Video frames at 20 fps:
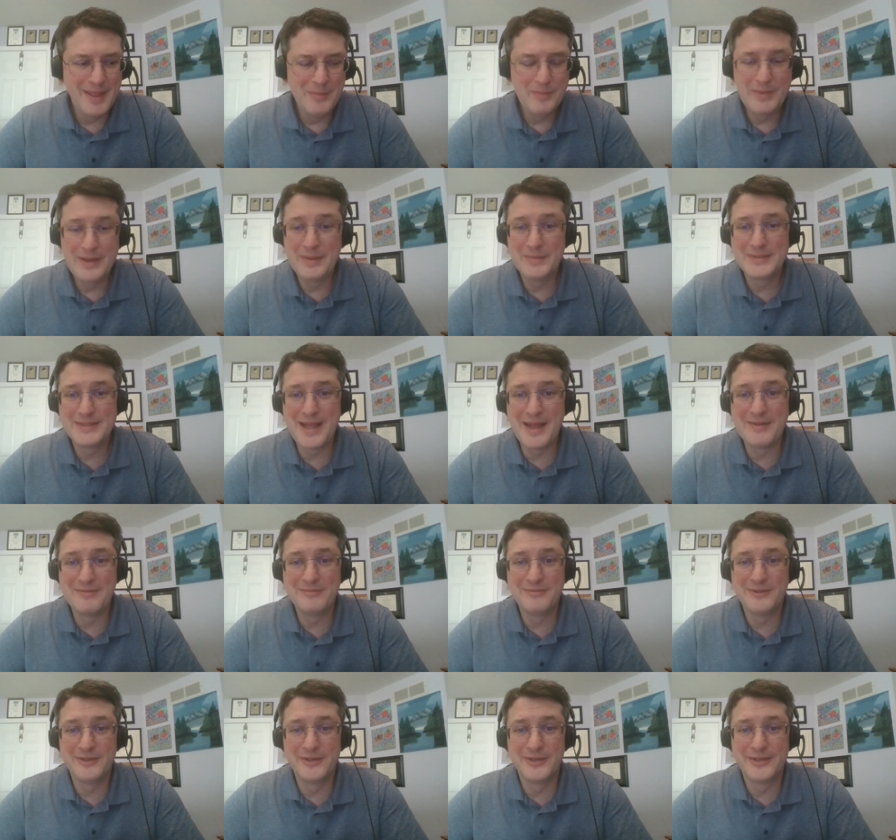My name's Todd
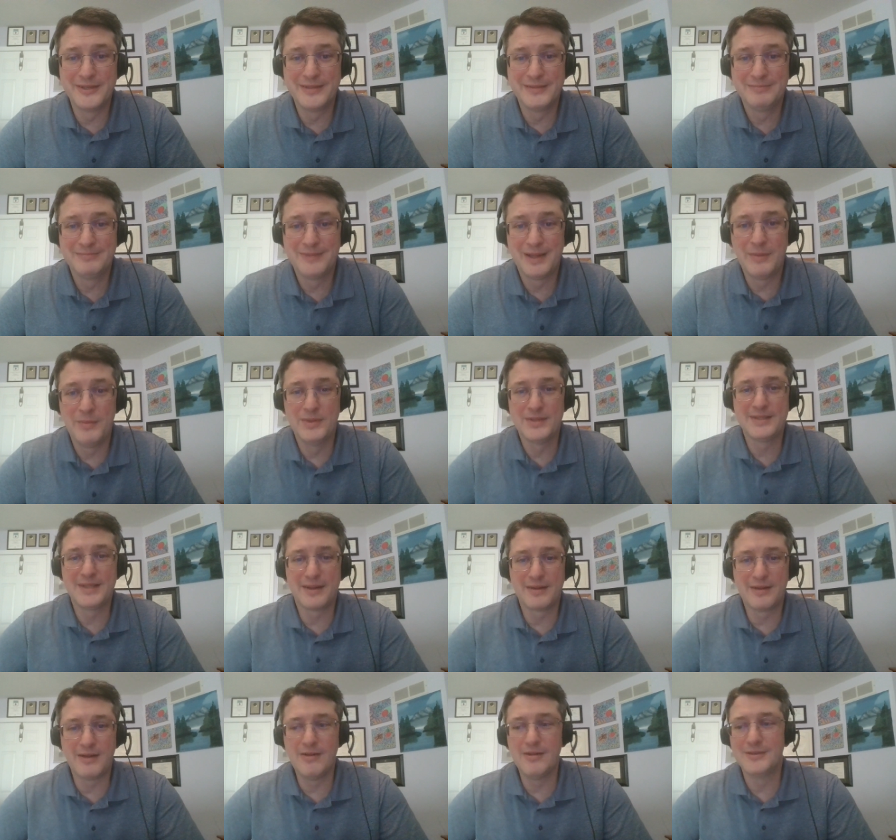Finnerty. I'm a
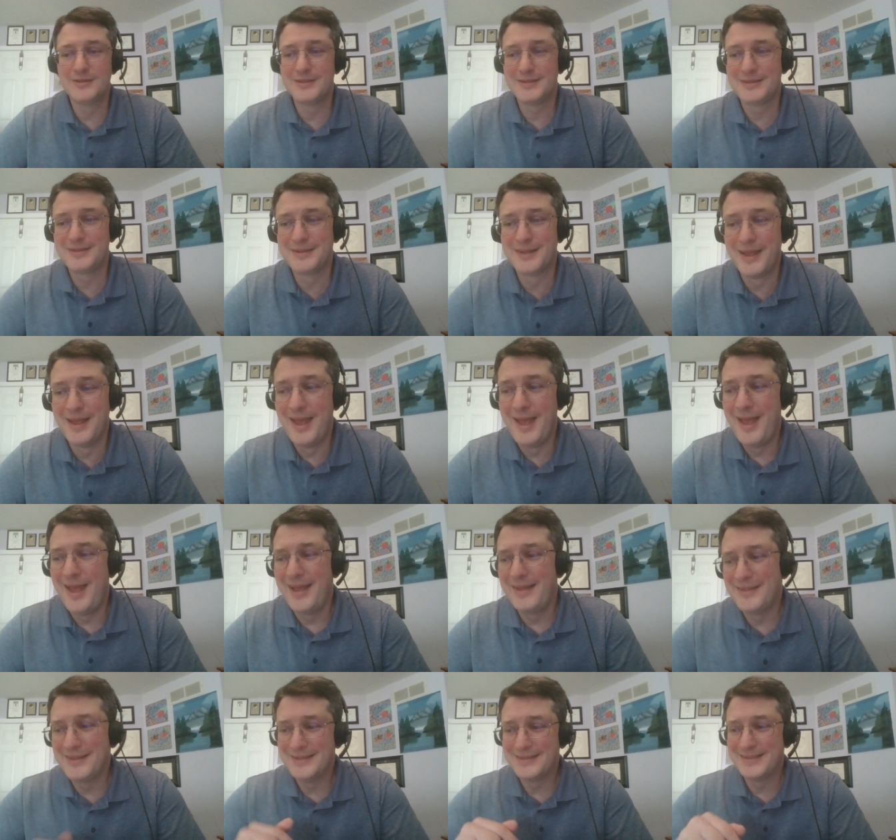psychologist,
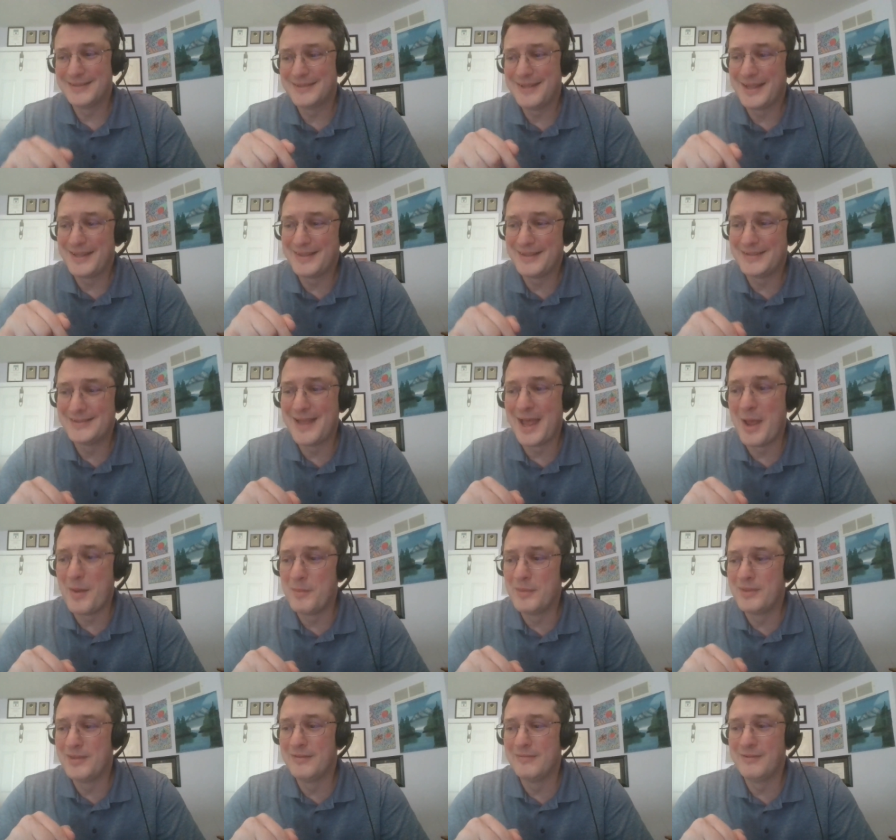and this is like the
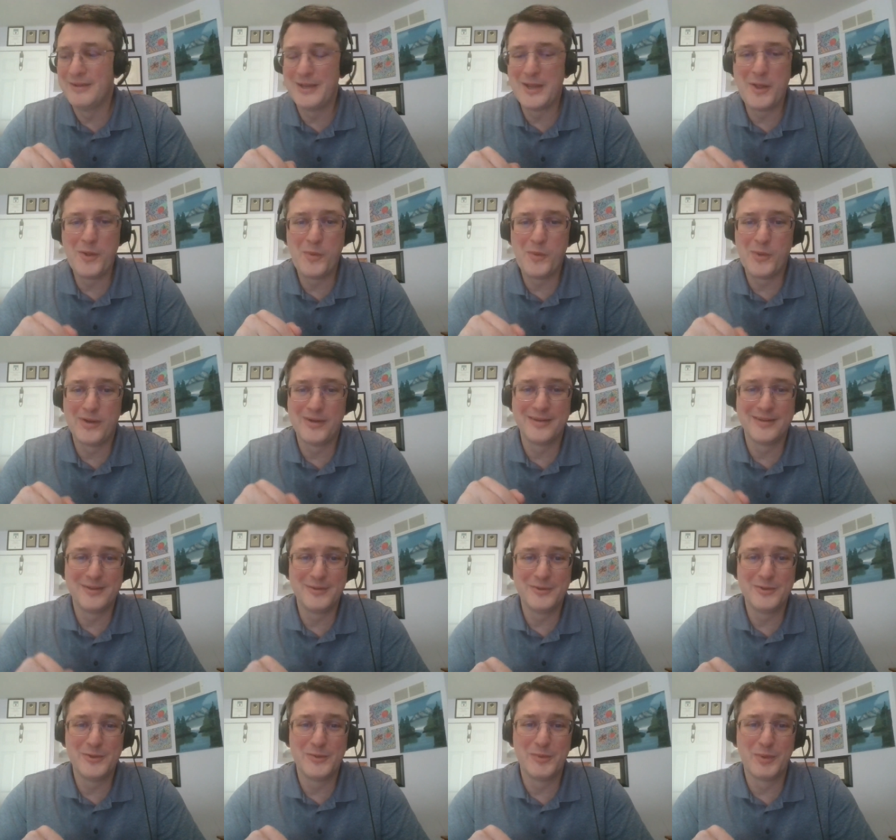time in the video where a
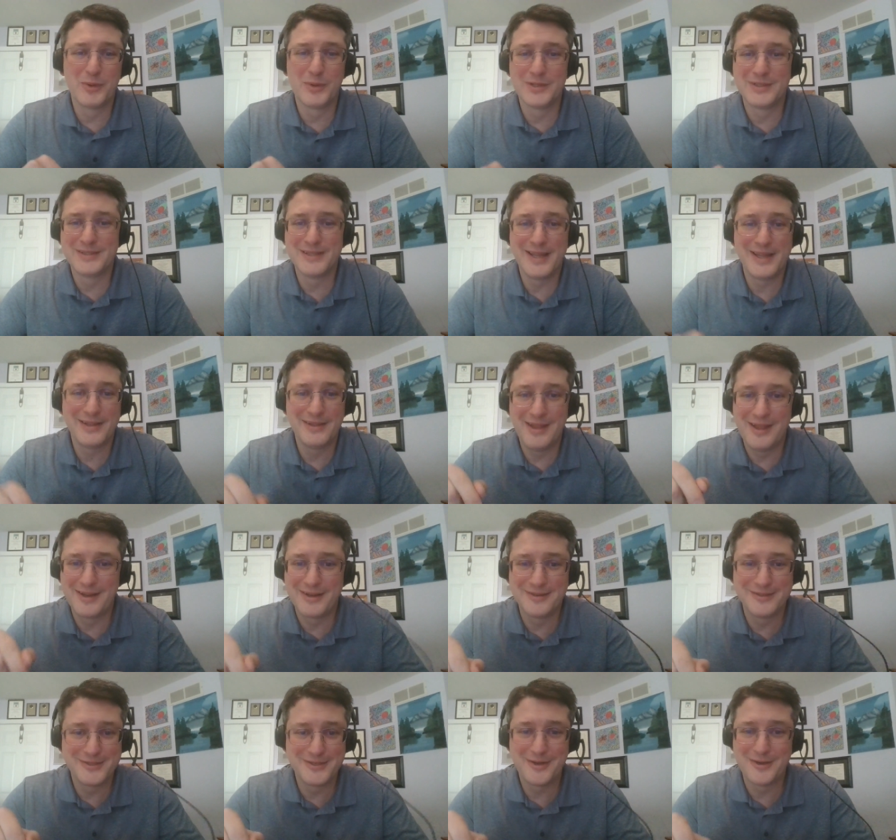YouTuber would say
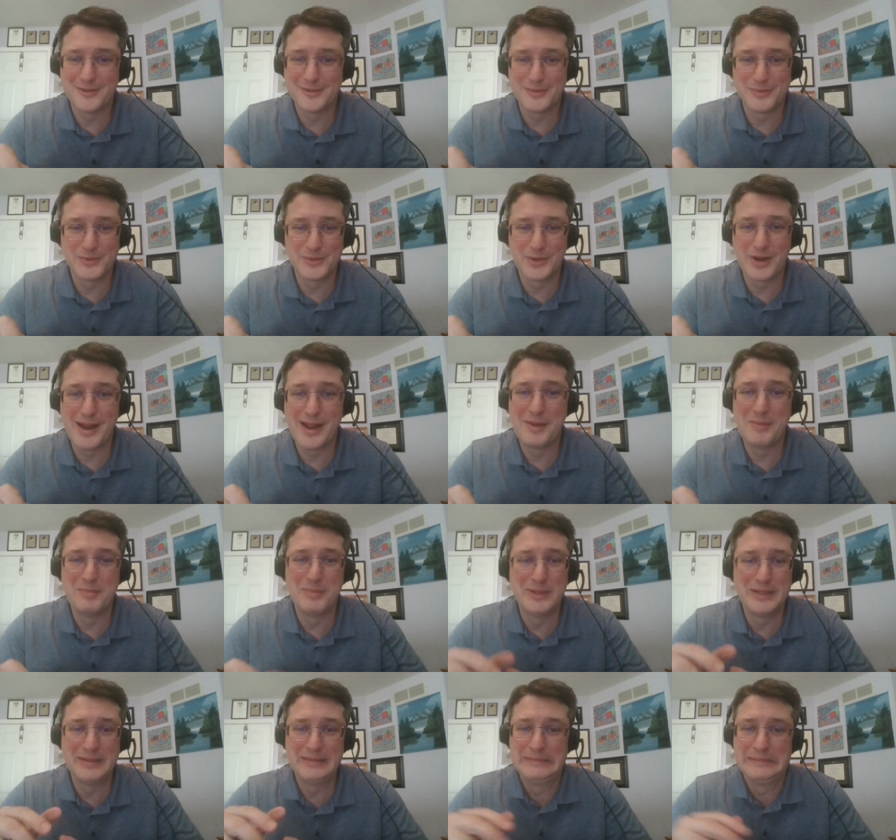like, share, subscribe,
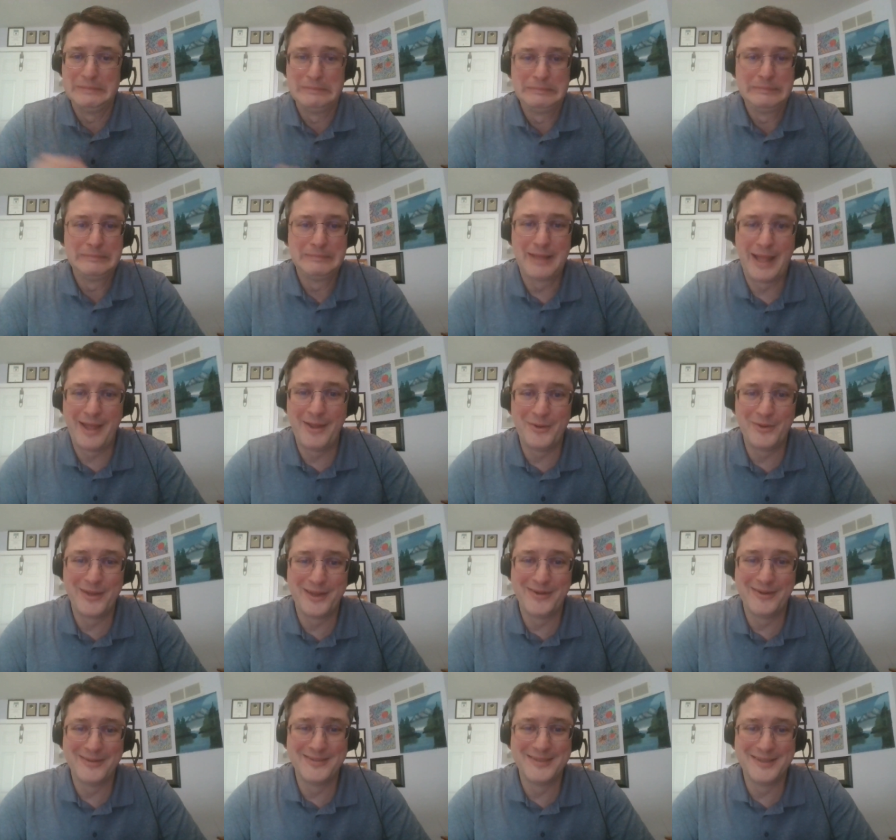but I don't
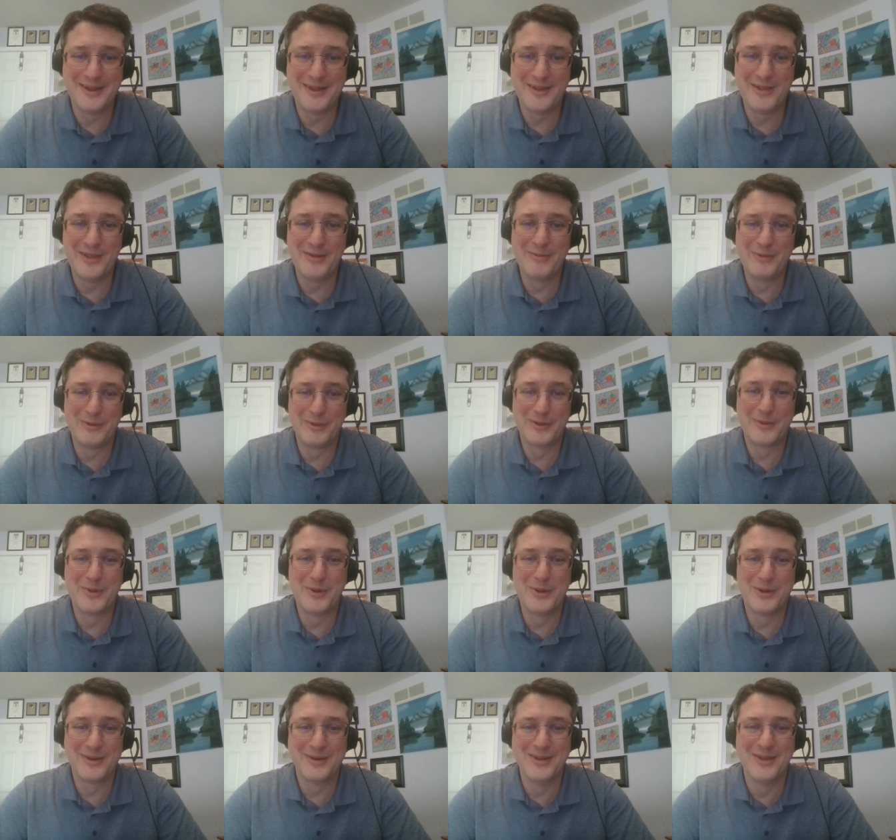guarantee I'll ever
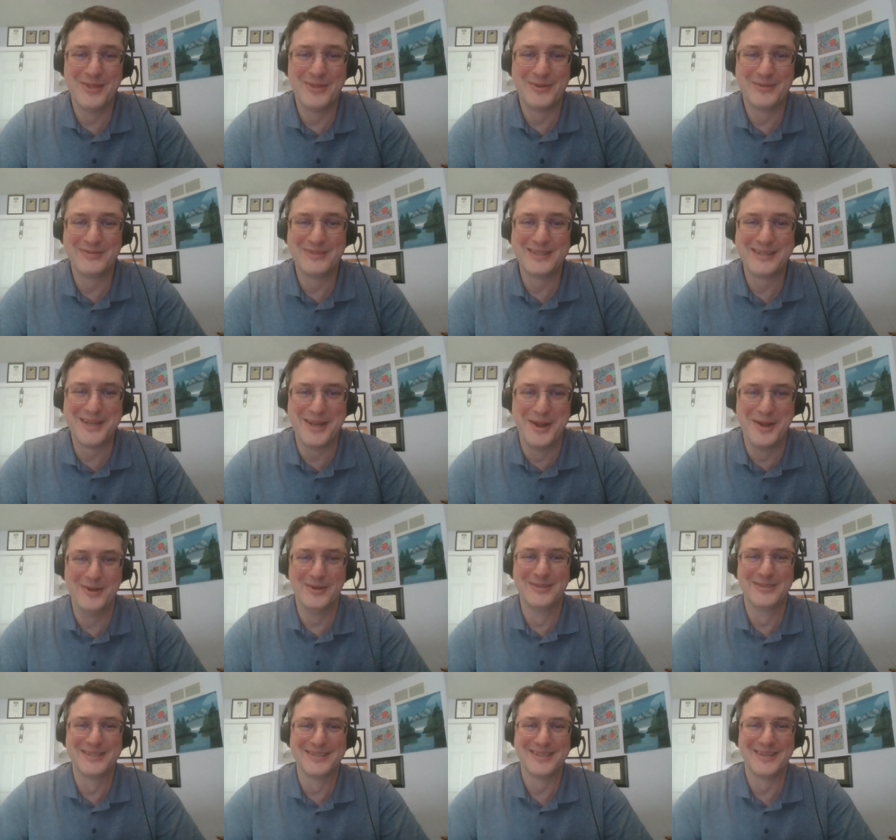record another
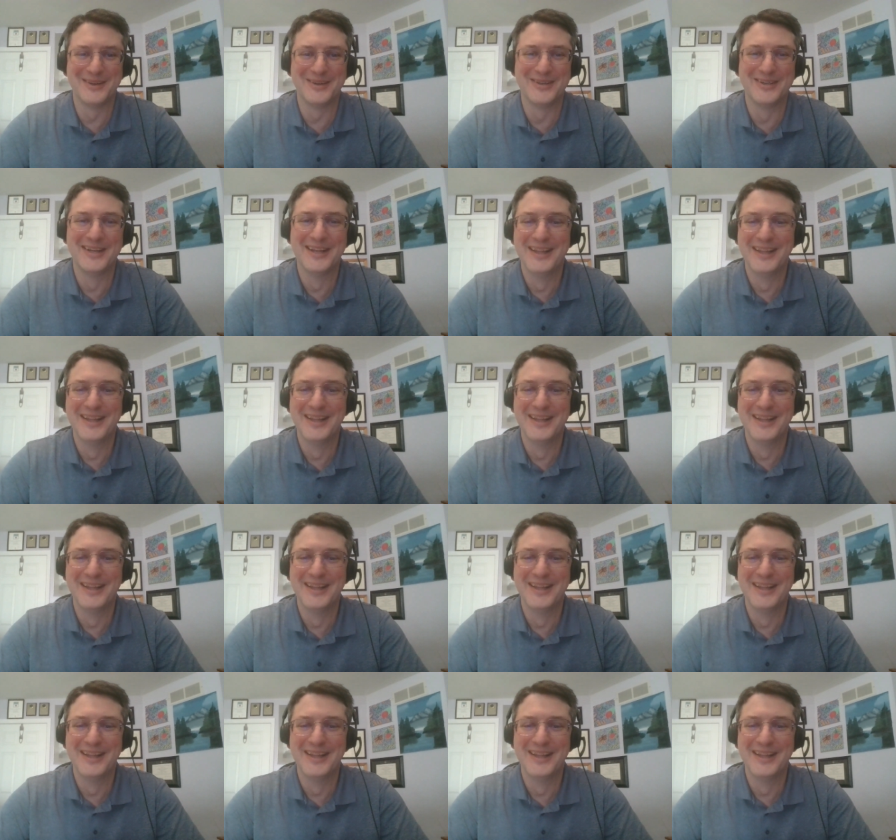video, so